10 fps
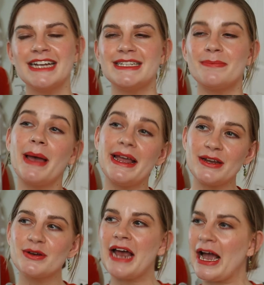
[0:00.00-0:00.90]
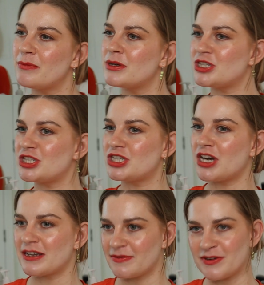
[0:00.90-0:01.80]
Depending on how much
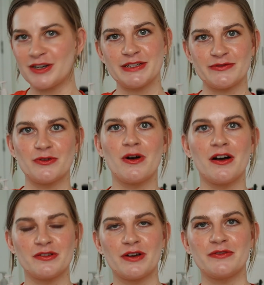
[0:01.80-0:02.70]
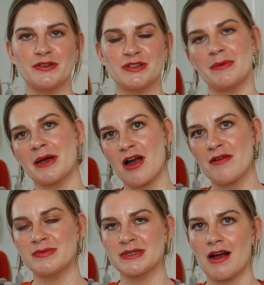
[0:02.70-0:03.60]
I can find it for after I've used up my
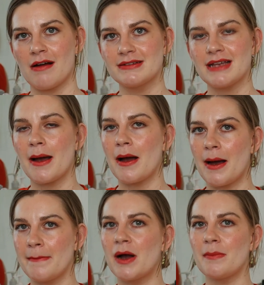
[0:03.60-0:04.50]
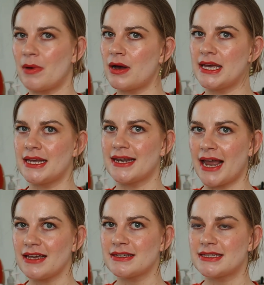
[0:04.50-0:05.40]
current mascaras, I might buy it
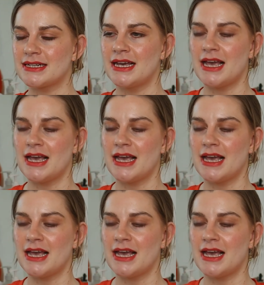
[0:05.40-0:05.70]
next.